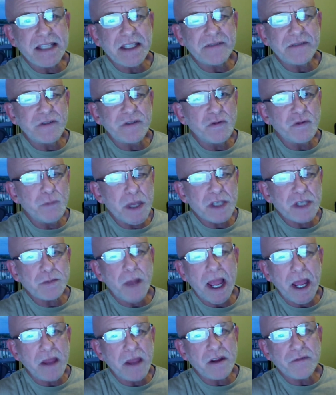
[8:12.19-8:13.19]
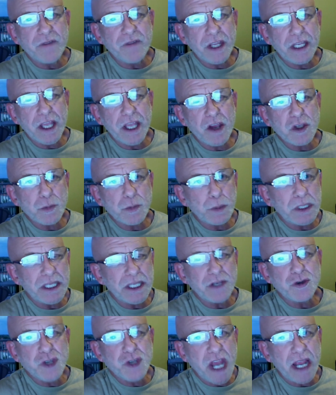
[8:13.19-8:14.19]
If you've missed my other videos,
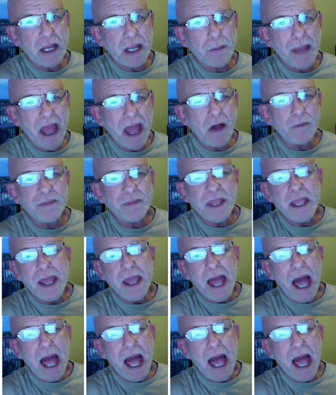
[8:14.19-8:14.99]
please check them out.